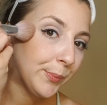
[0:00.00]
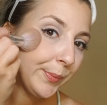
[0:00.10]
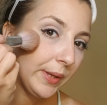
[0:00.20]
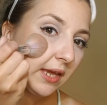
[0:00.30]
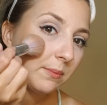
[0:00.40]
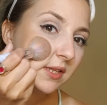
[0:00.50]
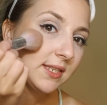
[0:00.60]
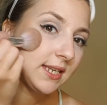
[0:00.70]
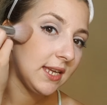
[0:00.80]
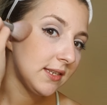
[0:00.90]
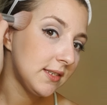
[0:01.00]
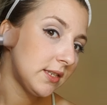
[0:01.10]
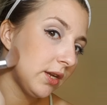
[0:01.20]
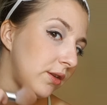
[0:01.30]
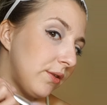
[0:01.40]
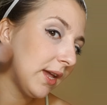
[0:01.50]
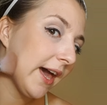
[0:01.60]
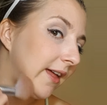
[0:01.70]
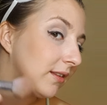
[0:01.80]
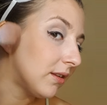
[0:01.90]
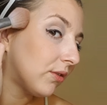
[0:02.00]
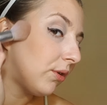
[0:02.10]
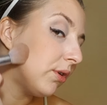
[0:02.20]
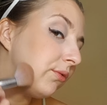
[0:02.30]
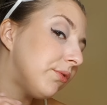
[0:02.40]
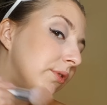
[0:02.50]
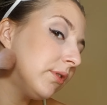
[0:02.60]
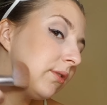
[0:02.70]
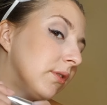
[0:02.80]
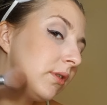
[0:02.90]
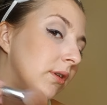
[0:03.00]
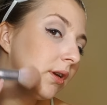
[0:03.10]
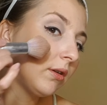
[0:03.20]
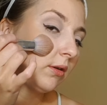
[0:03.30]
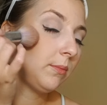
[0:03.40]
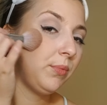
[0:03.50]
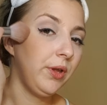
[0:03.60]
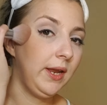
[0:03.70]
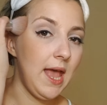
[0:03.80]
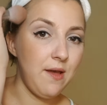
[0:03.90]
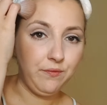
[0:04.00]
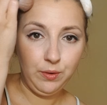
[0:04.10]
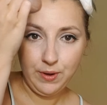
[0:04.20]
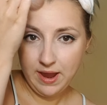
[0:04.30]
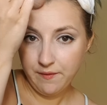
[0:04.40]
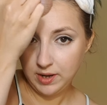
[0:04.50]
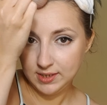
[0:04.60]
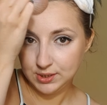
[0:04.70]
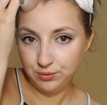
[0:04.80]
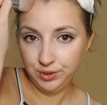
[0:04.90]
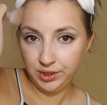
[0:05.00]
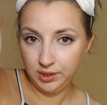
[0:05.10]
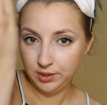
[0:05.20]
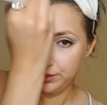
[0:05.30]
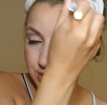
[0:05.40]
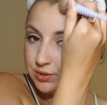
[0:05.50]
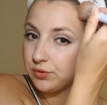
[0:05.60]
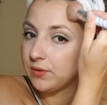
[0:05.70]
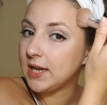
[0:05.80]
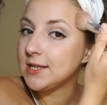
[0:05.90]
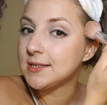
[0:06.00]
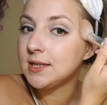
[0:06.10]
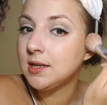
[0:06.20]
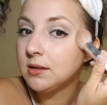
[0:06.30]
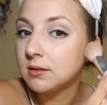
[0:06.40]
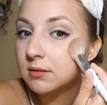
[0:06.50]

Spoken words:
pigmented, so you can sort of put it everywhere and it's not going to look too crazy.